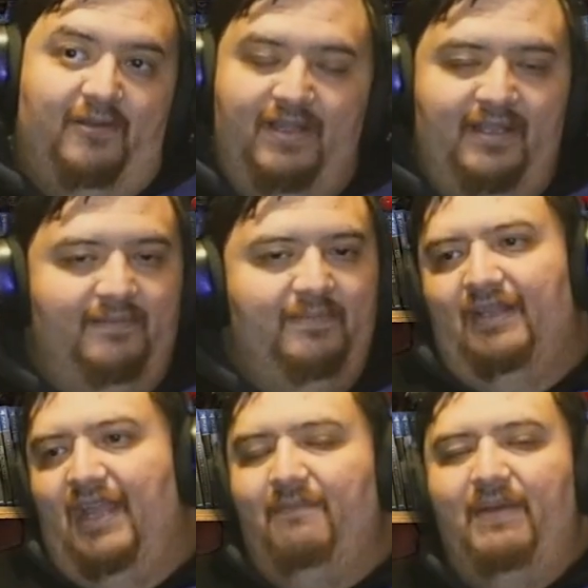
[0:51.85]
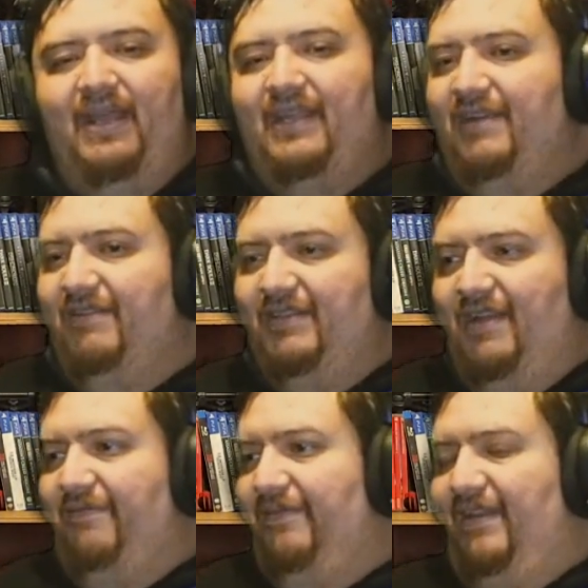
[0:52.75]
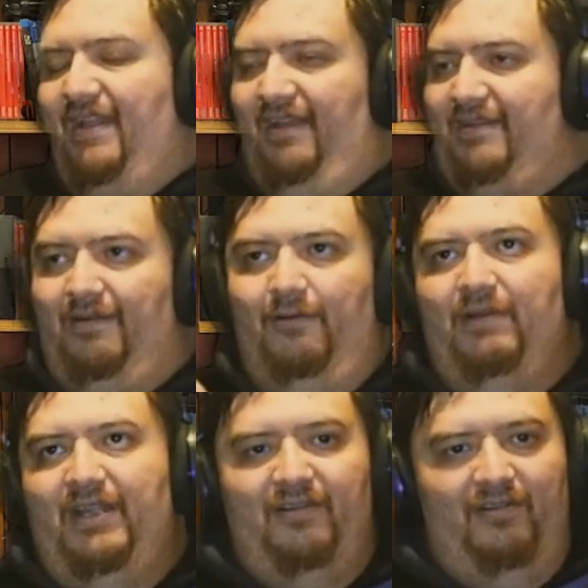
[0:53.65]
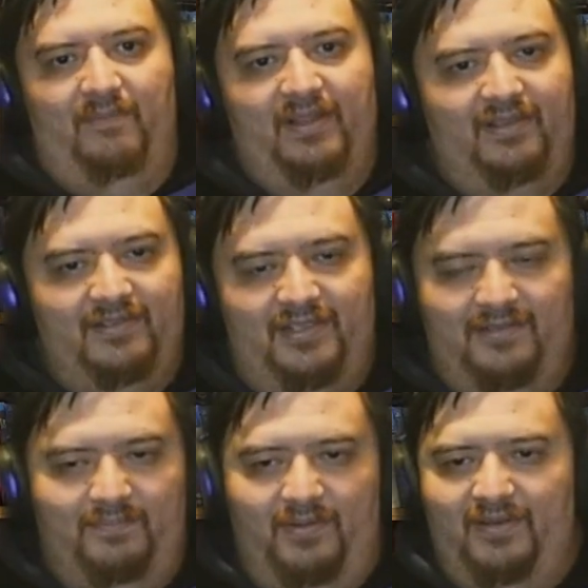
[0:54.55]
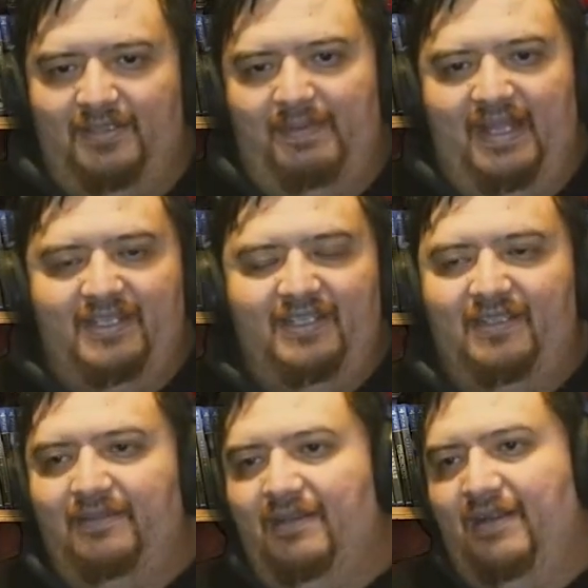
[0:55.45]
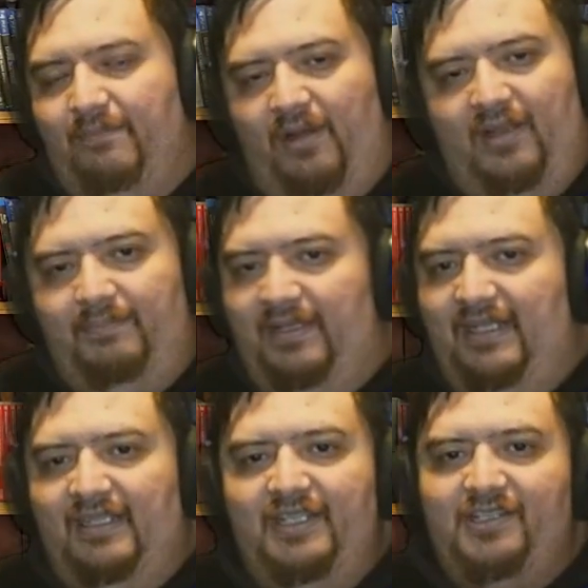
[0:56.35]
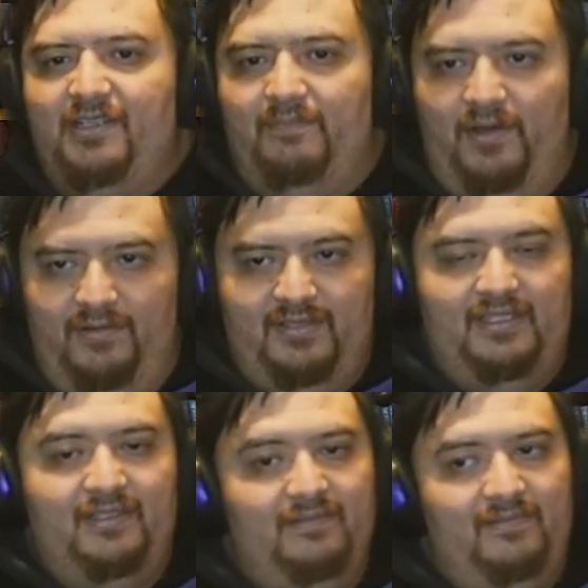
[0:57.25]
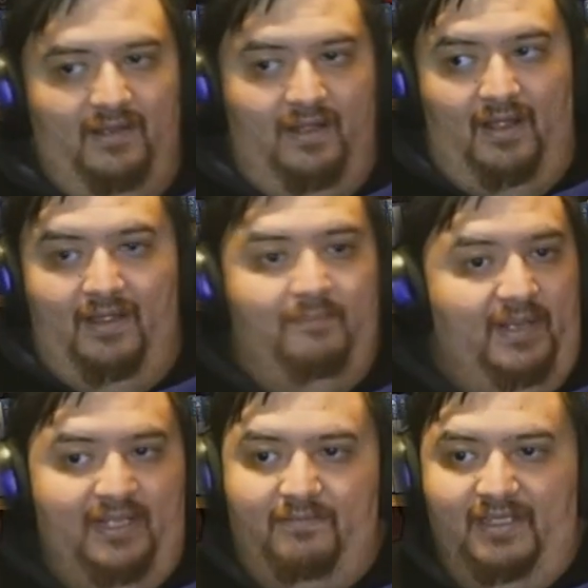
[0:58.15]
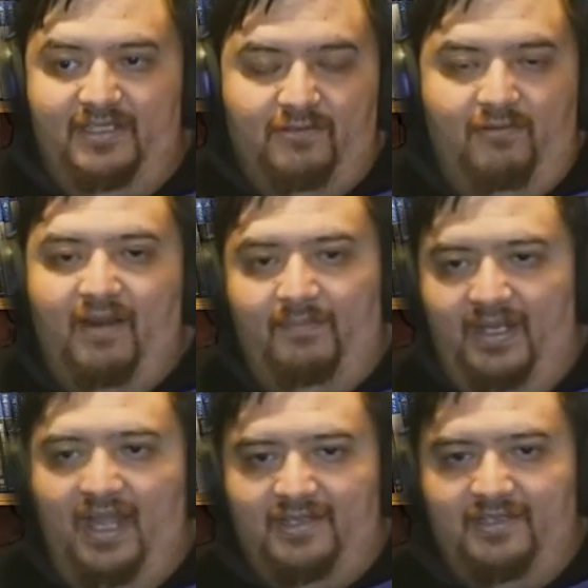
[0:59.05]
I quit, came back here and there for like a week or a month or two per expansion, Probably played Legion the most. I played Legion quite a bit